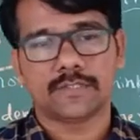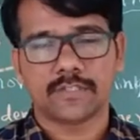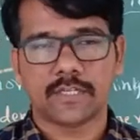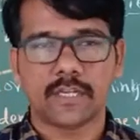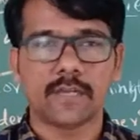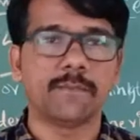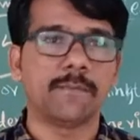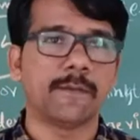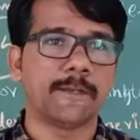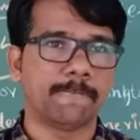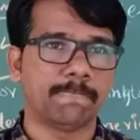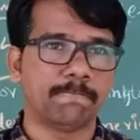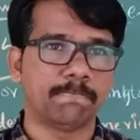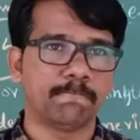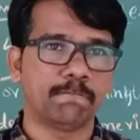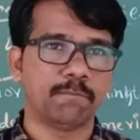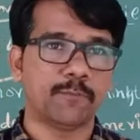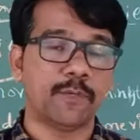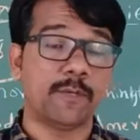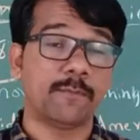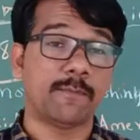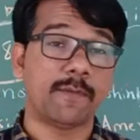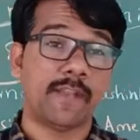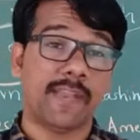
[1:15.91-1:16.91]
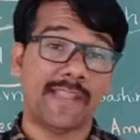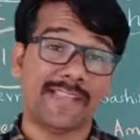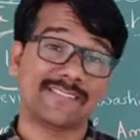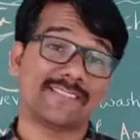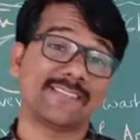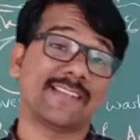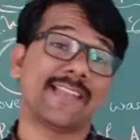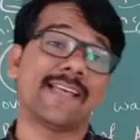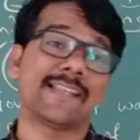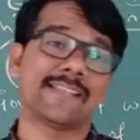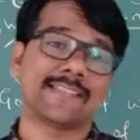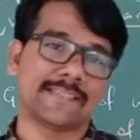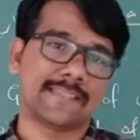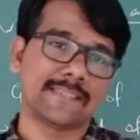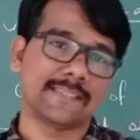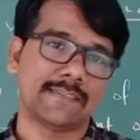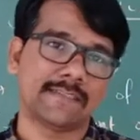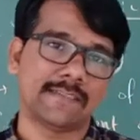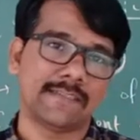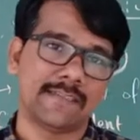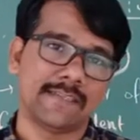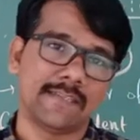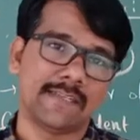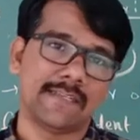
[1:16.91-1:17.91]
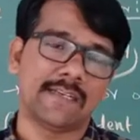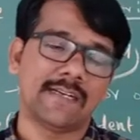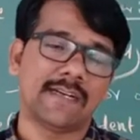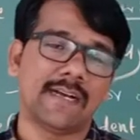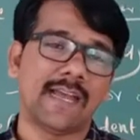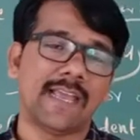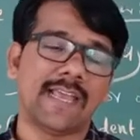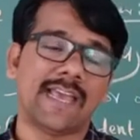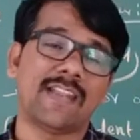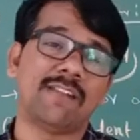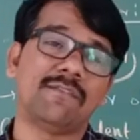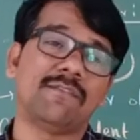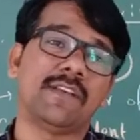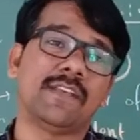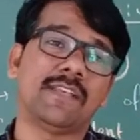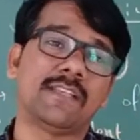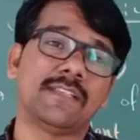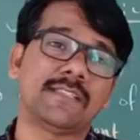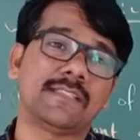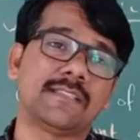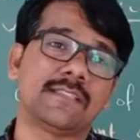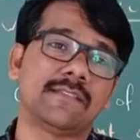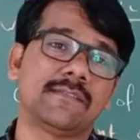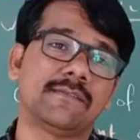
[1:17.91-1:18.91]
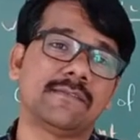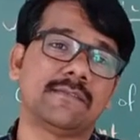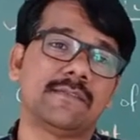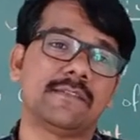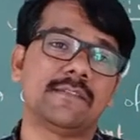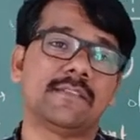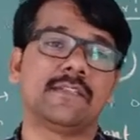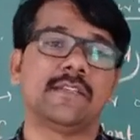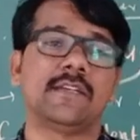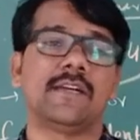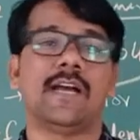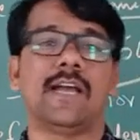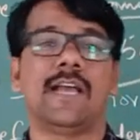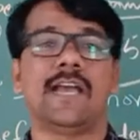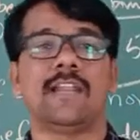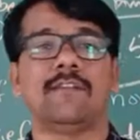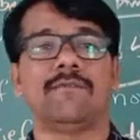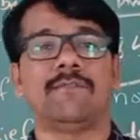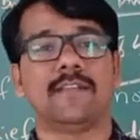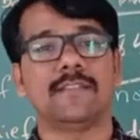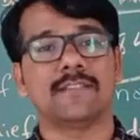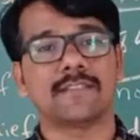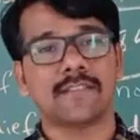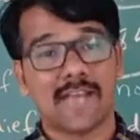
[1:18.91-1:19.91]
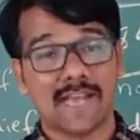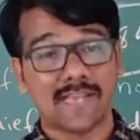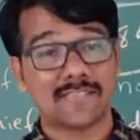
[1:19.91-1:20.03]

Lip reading: tell me in my next class. I always